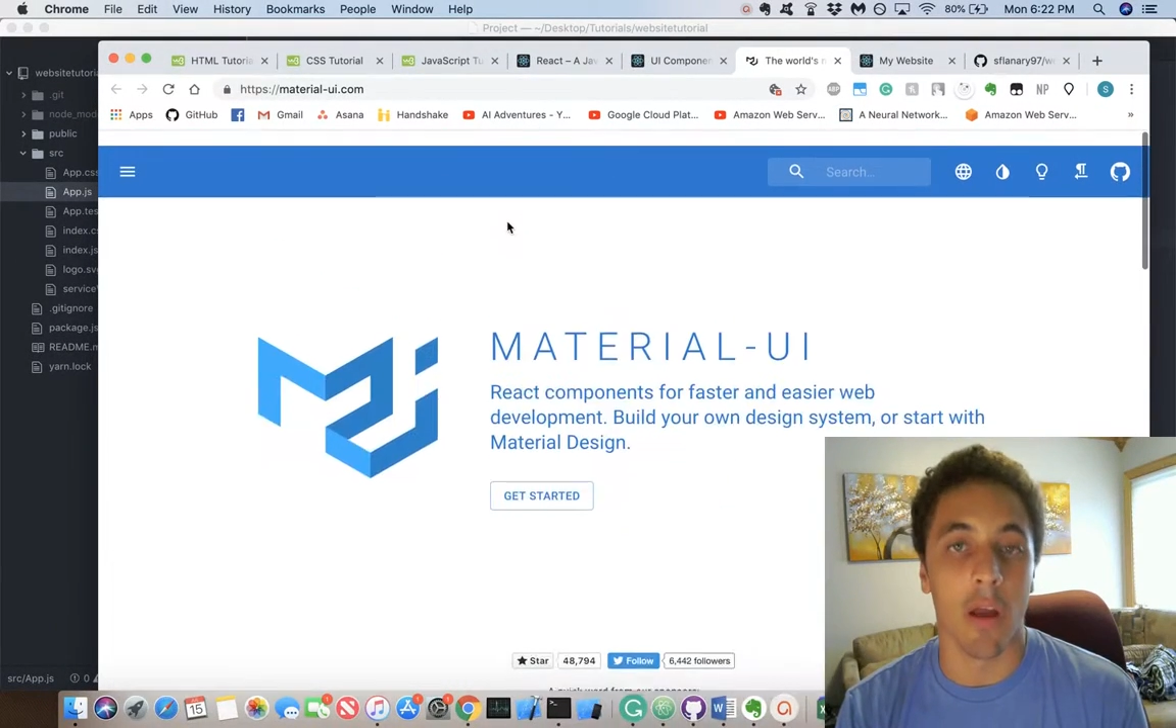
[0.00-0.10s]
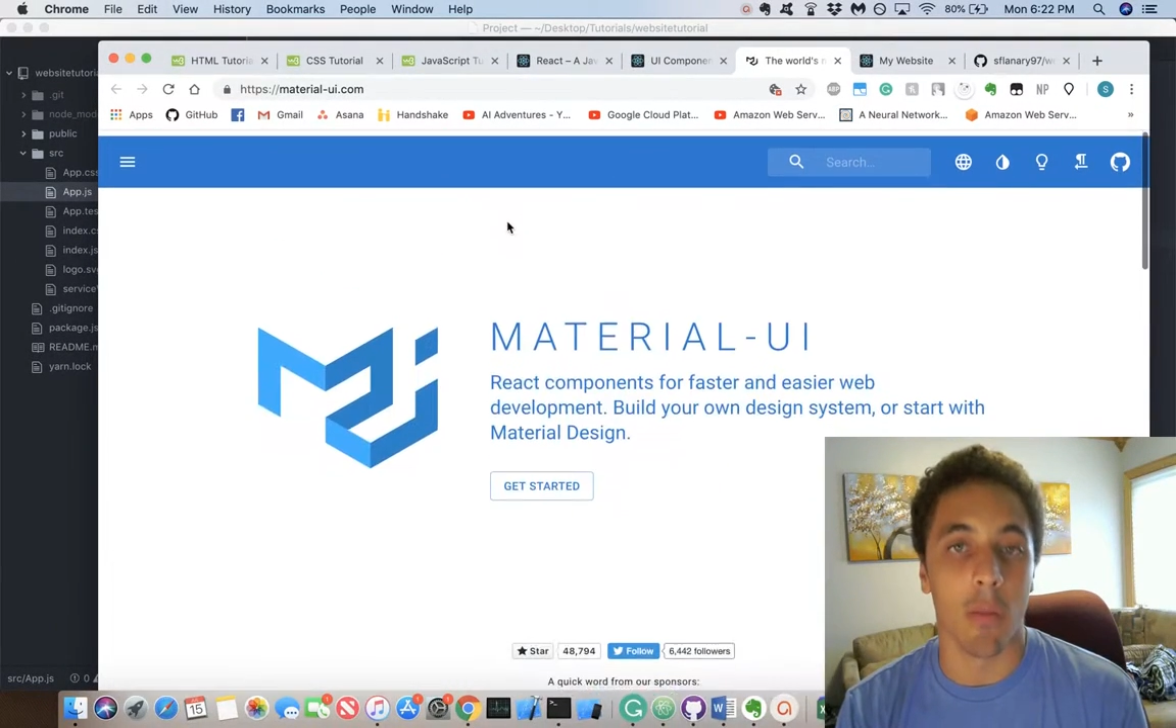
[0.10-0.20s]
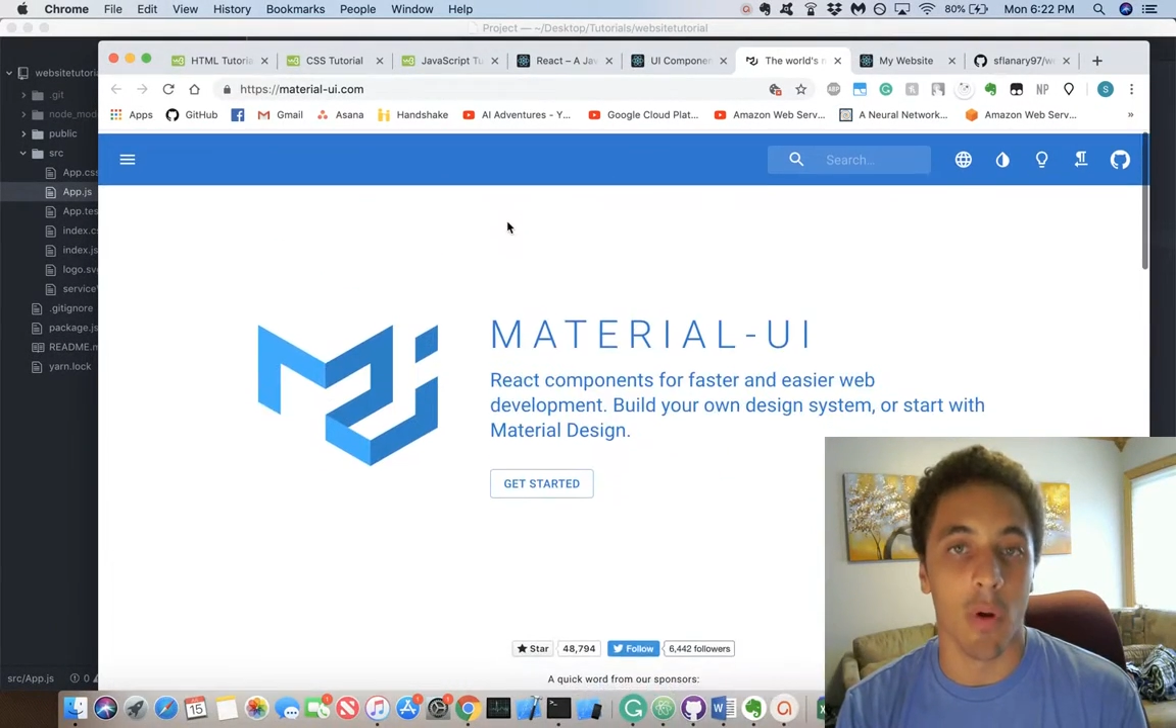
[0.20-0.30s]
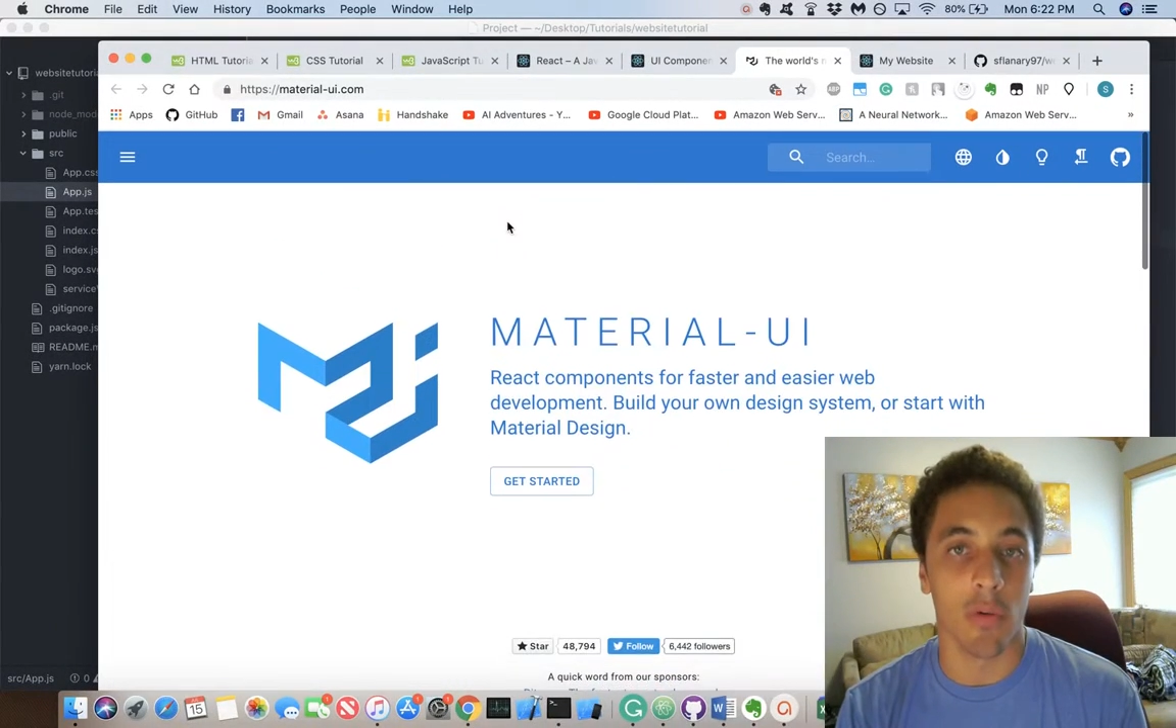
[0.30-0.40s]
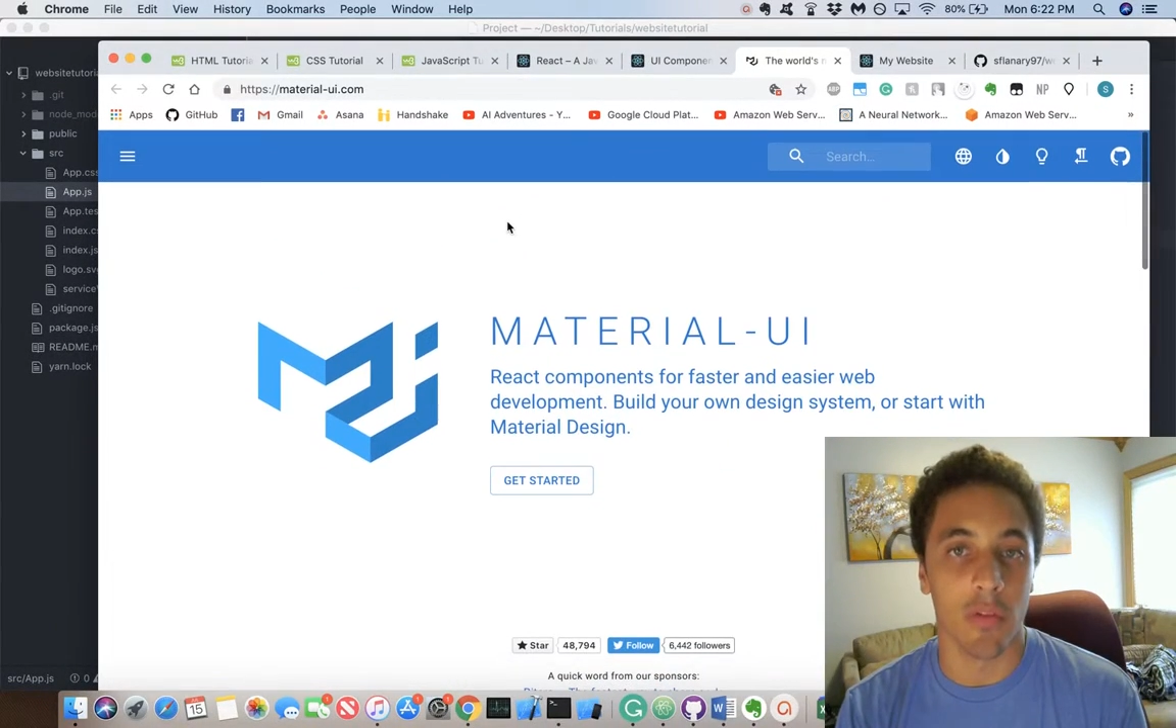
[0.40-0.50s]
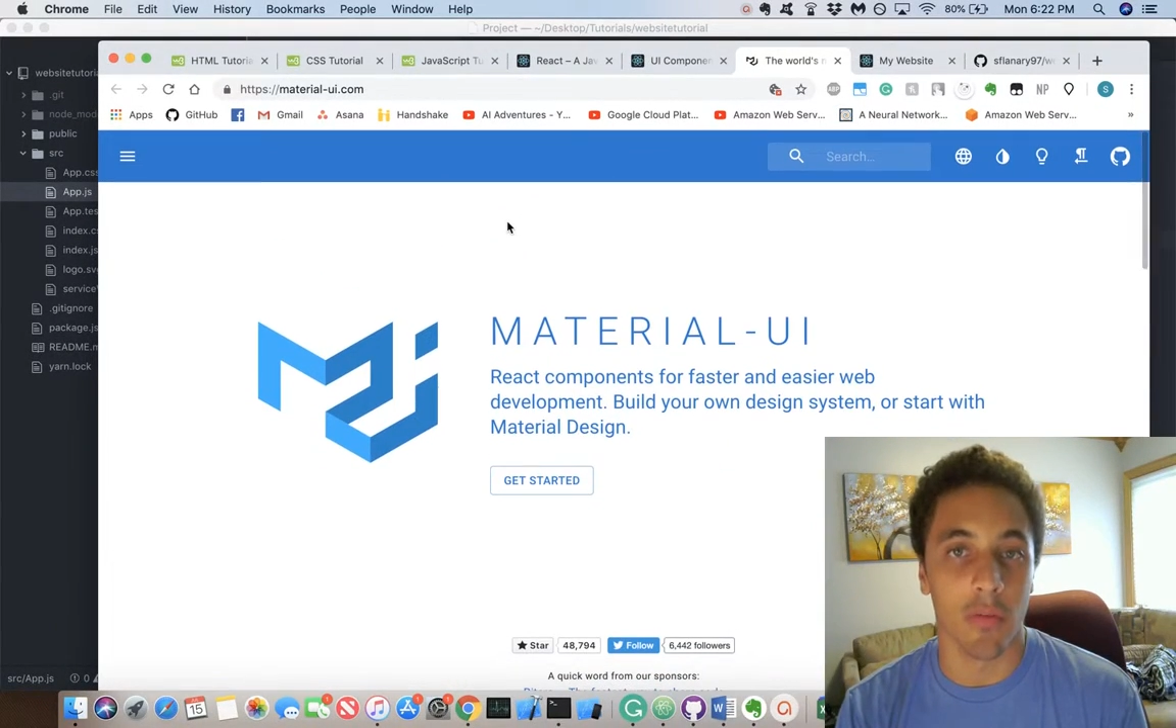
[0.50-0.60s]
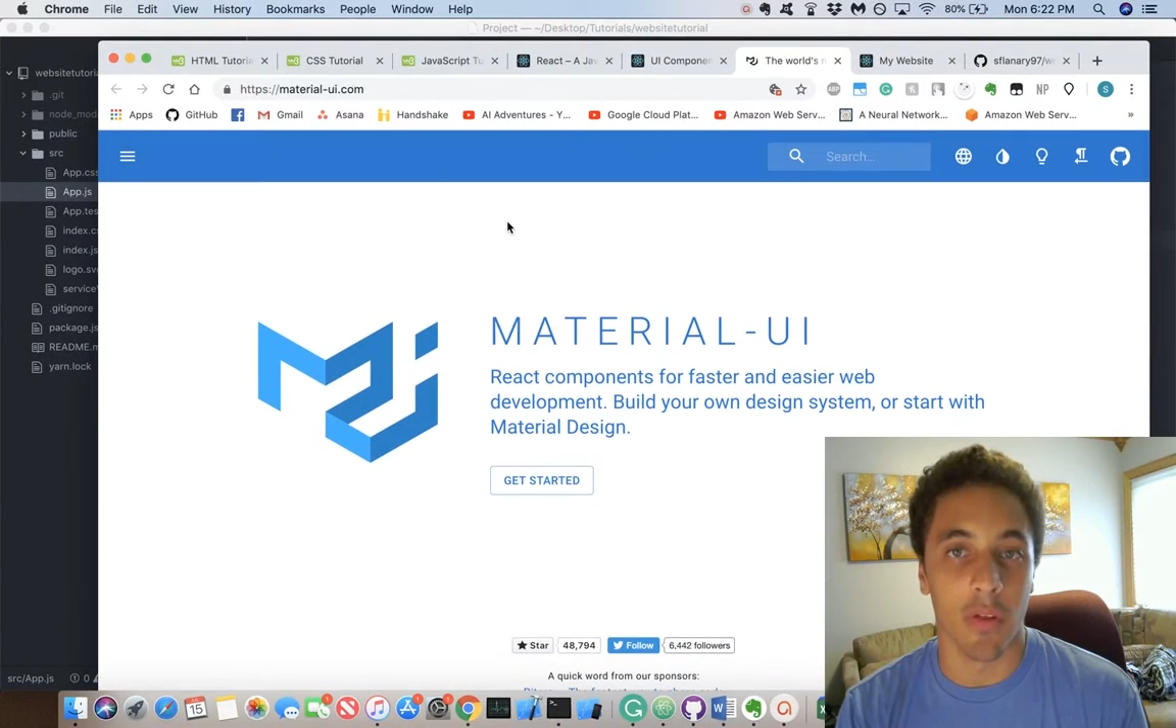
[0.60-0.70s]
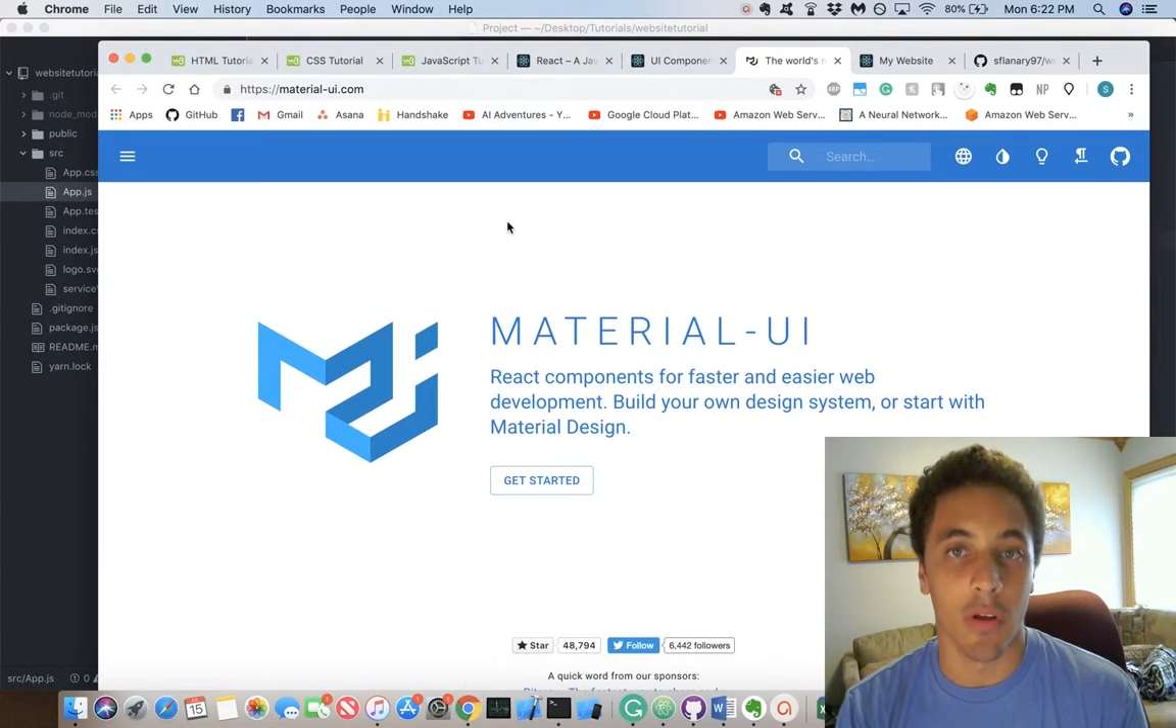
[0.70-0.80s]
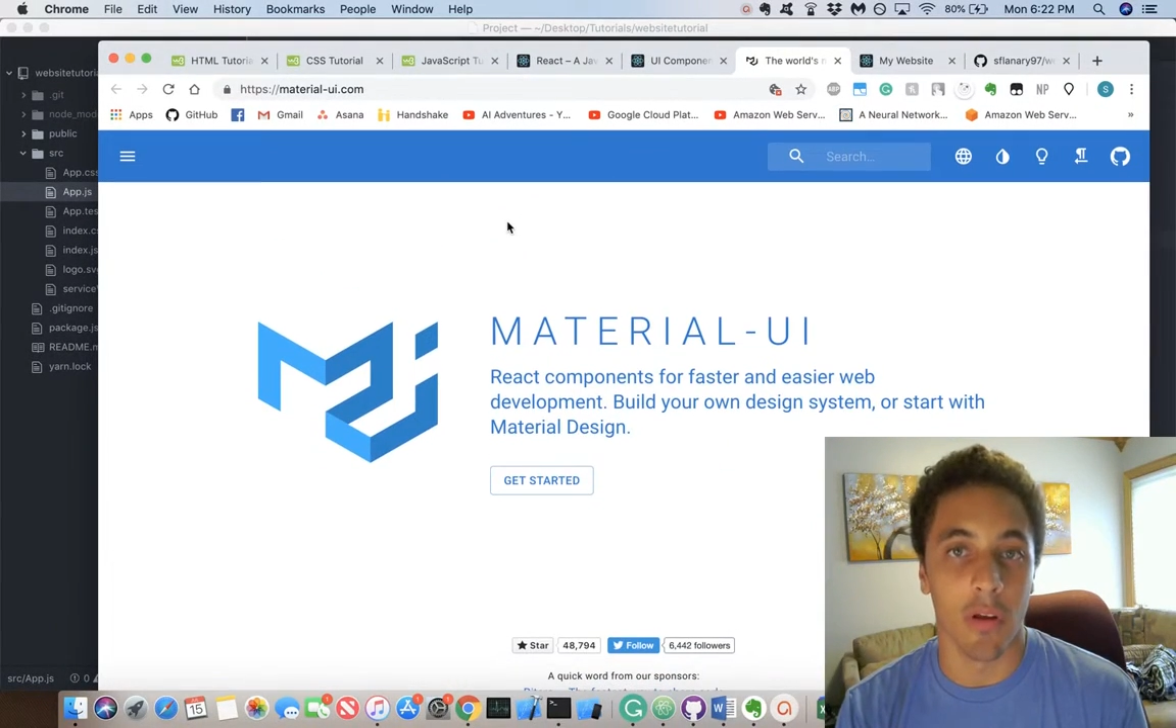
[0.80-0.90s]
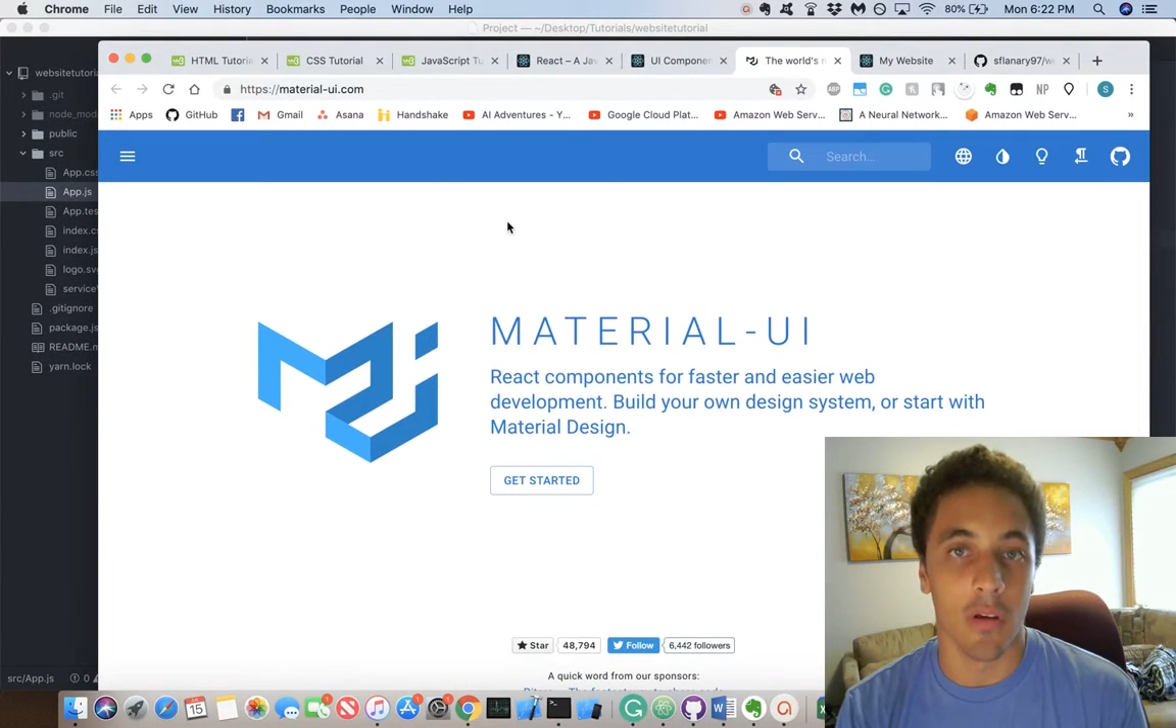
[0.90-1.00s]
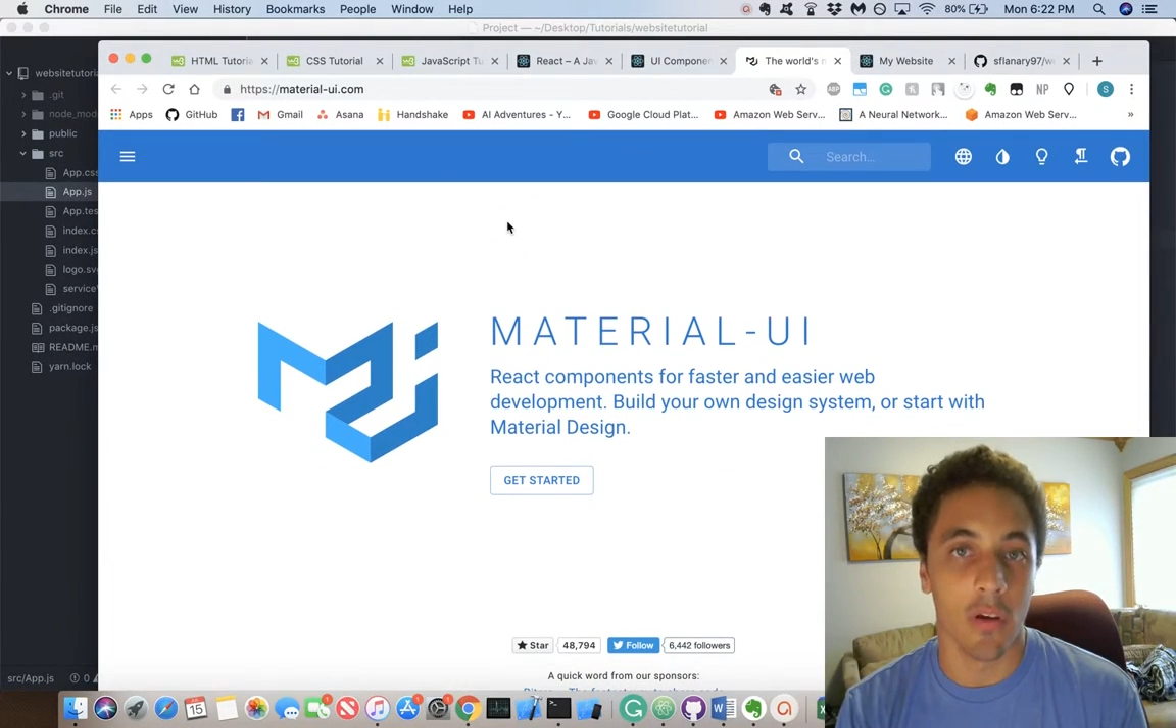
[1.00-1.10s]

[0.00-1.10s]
most of the